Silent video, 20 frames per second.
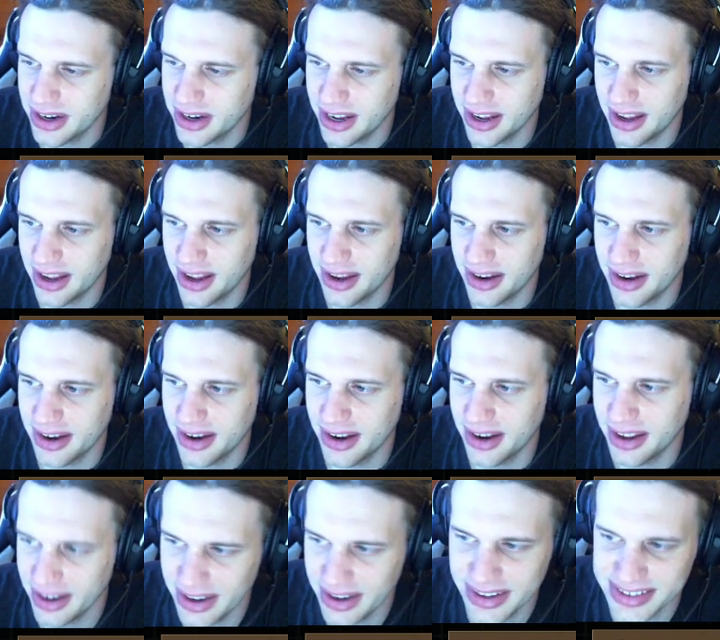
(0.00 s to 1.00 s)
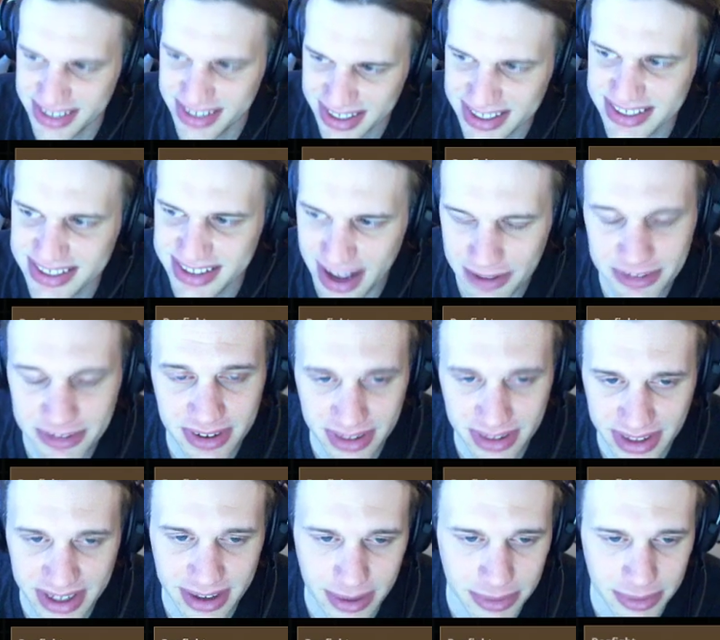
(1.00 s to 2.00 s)
and it is
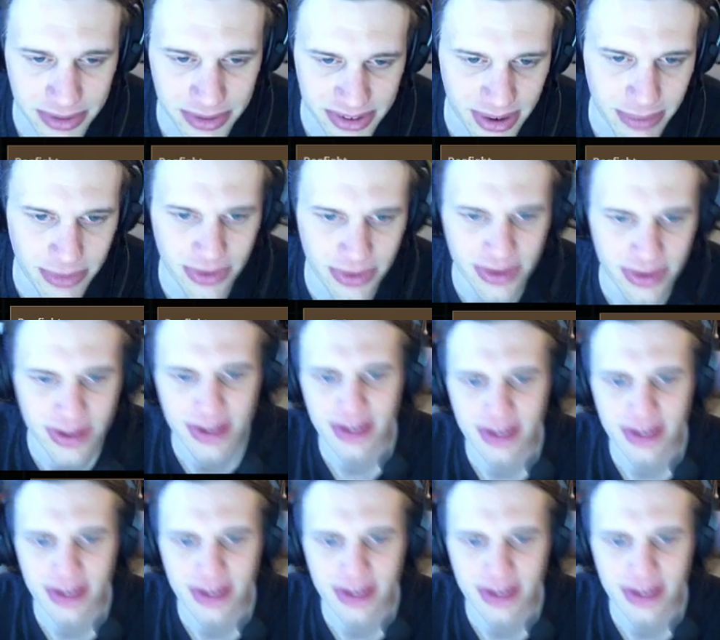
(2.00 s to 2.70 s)
definitely double trouble.